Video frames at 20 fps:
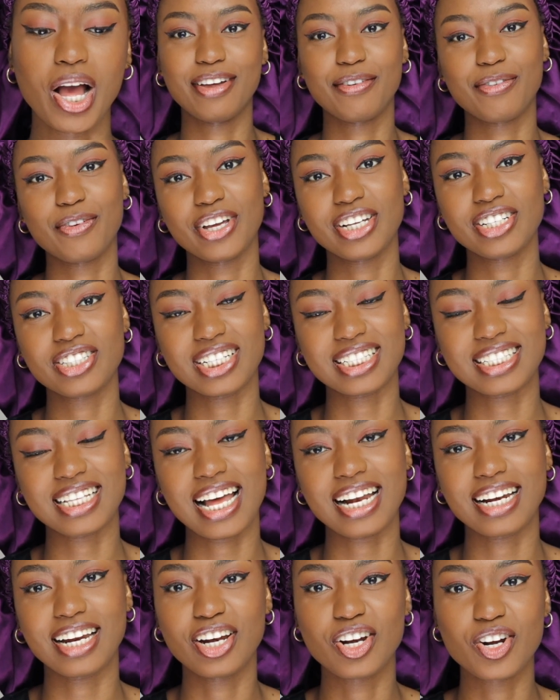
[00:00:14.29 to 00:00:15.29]
If you're
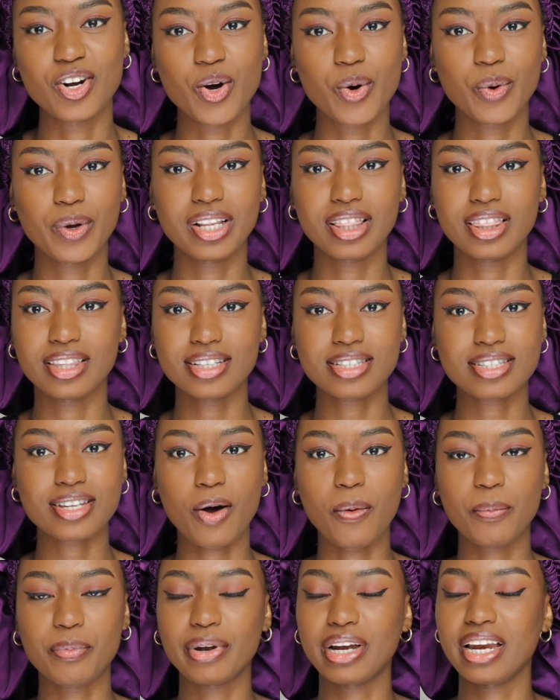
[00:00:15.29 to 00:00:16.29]
interested in knowing this
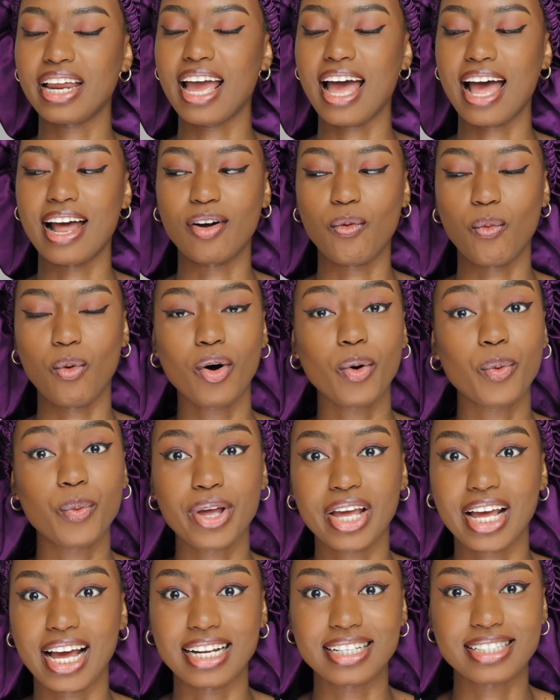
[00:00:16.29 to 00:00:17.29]
company and what
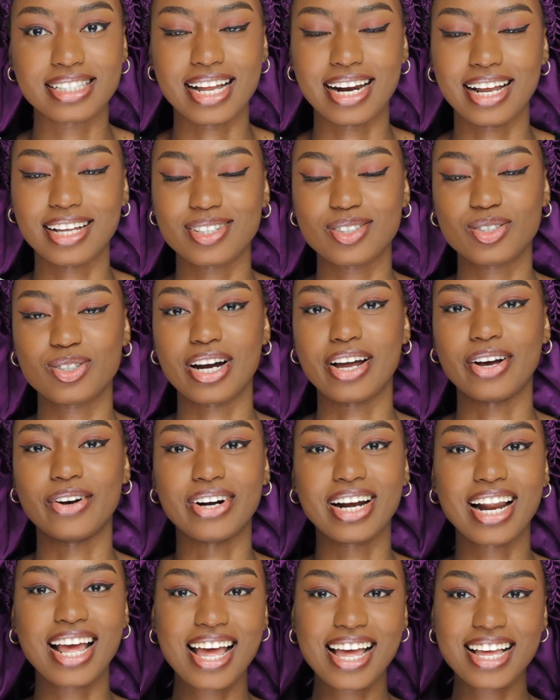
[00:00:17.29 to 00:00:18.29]
wig I decided to try
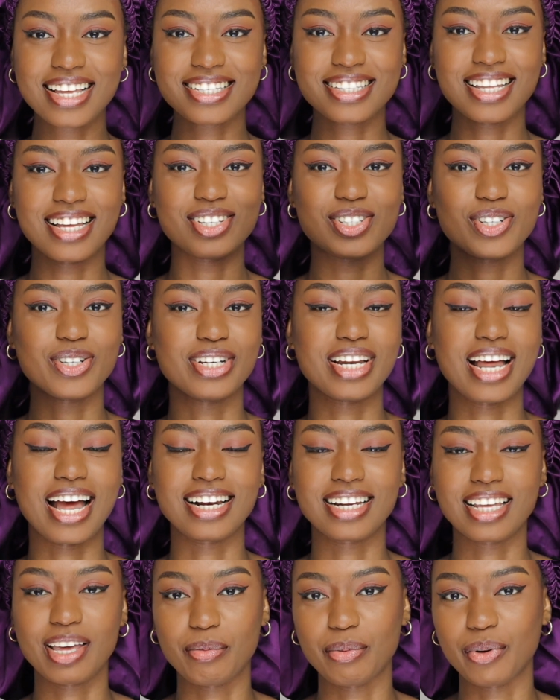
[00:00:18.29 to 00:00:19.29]
on, stay tuned
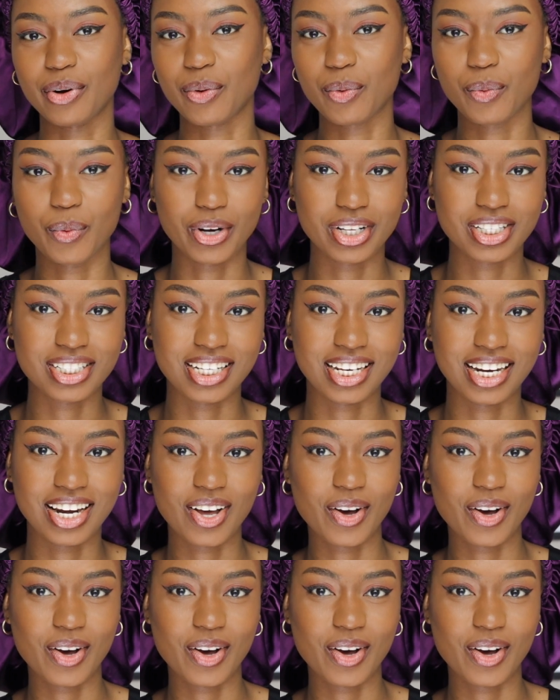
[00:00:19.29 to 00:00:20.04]
and keep on watching.